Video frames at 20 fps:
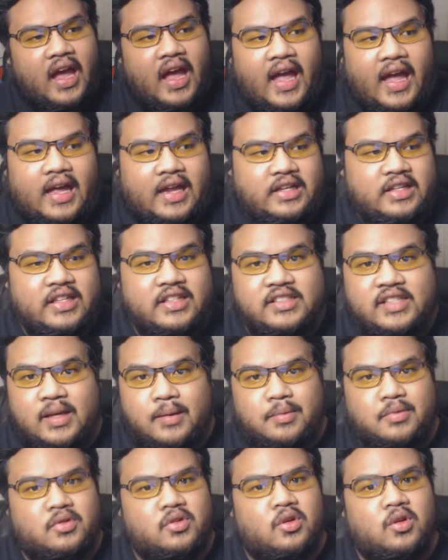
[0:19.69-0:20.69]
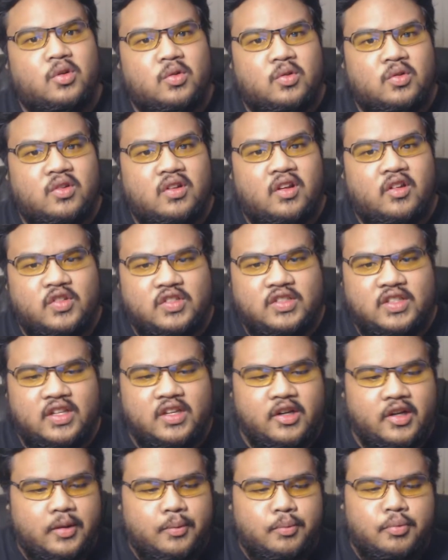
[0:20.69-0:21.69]
and this episode was
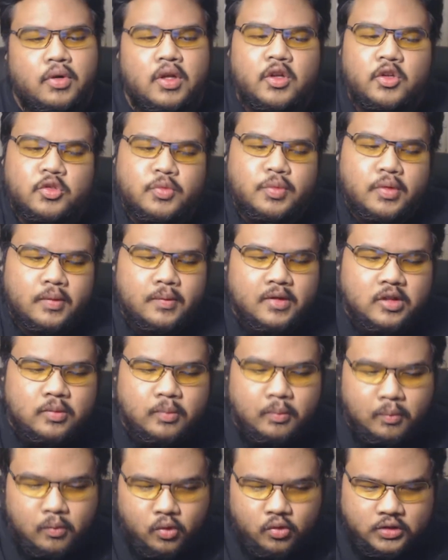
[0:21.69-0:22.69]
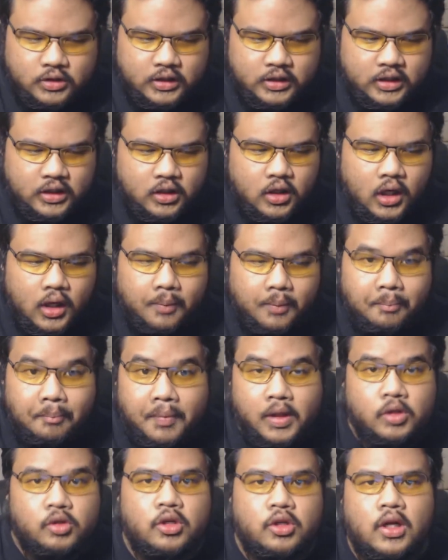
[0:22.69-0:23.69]
pretty much mostly a
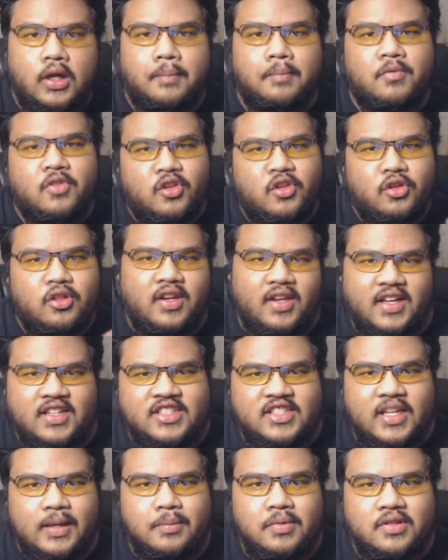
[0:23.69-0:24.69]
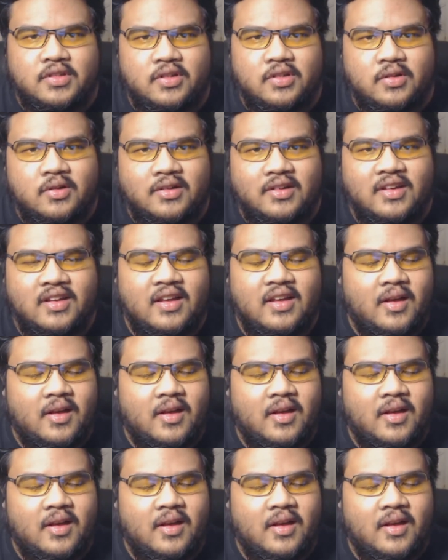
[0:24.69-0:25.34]
build up to the next episode.